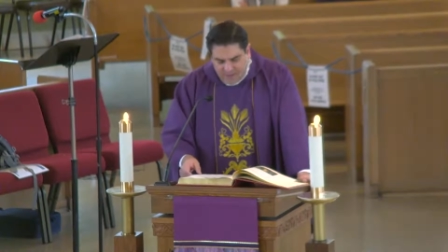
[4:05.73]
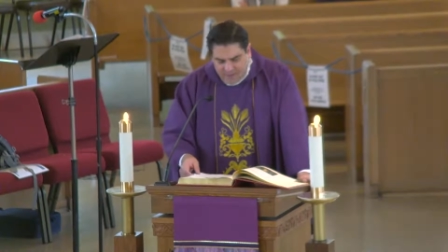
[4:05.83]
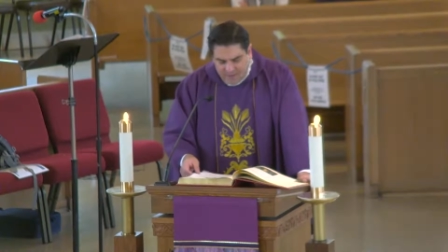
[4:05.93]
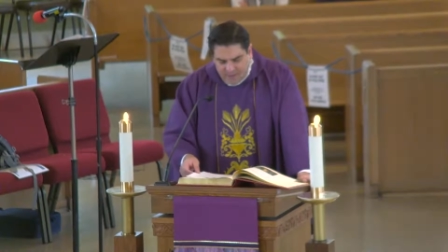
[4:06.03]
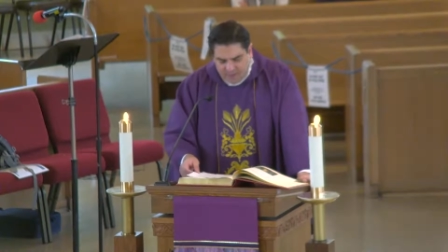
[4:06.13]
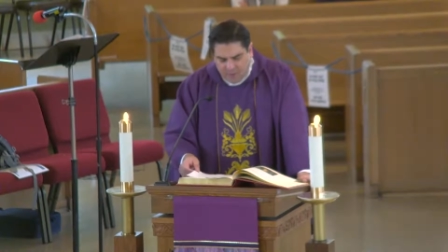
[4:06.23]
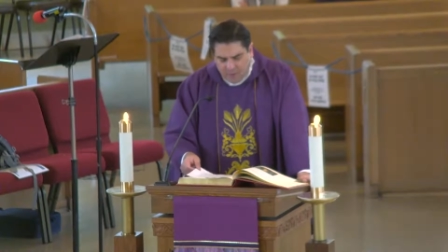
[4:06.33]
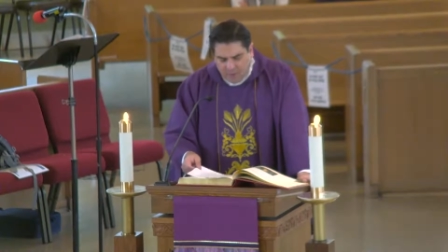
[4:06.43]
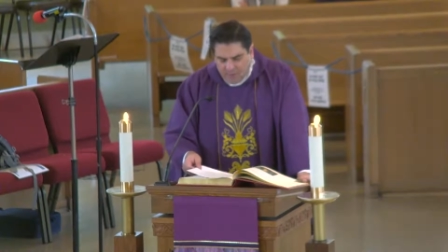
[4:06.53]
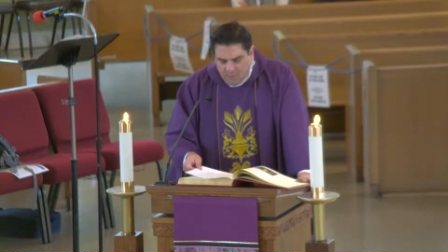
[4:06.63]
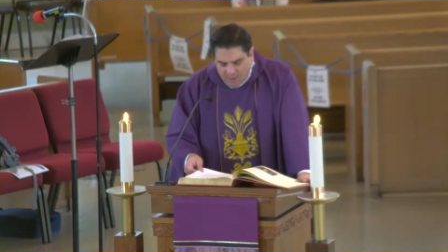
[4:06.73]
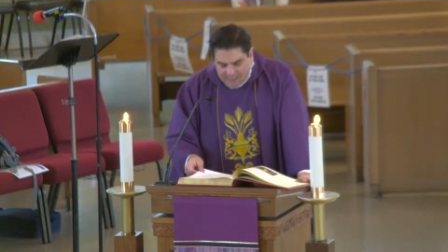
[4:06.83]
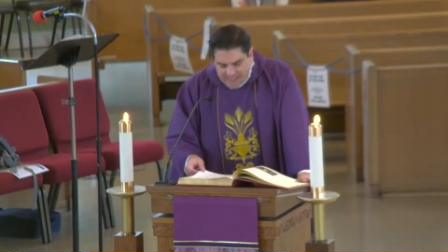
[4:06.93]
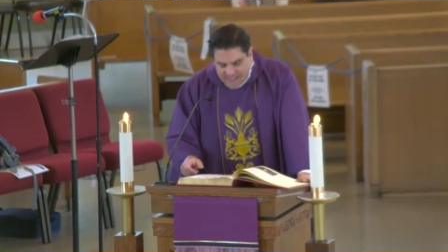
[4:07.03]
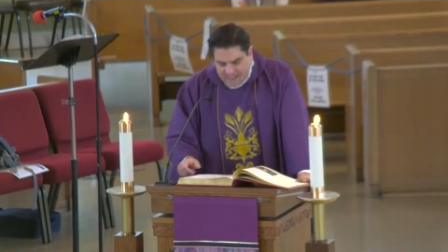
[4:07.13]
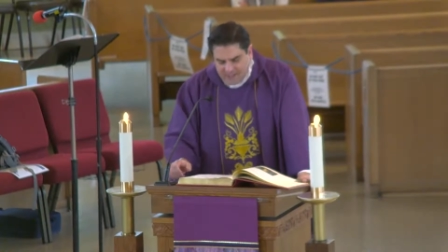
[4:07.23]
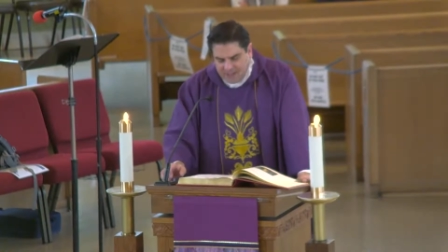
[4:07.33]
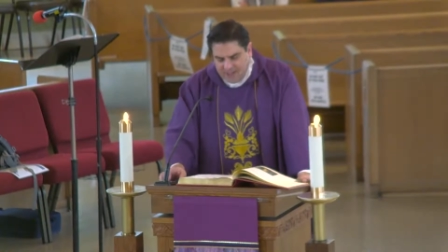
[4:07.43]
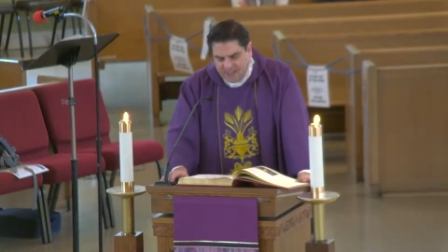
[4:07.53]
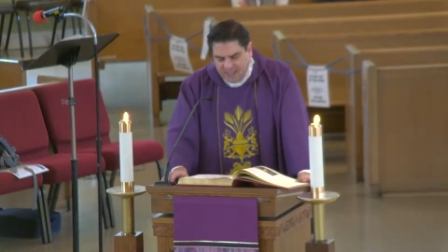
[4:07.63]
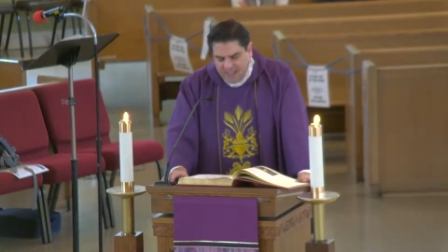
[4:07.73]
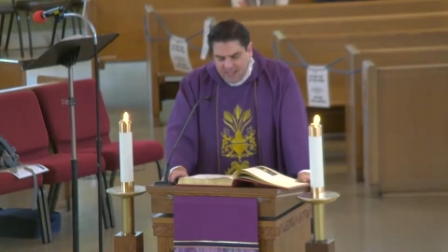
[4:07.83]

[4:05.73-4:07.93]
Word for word: our spiritual work more intelligently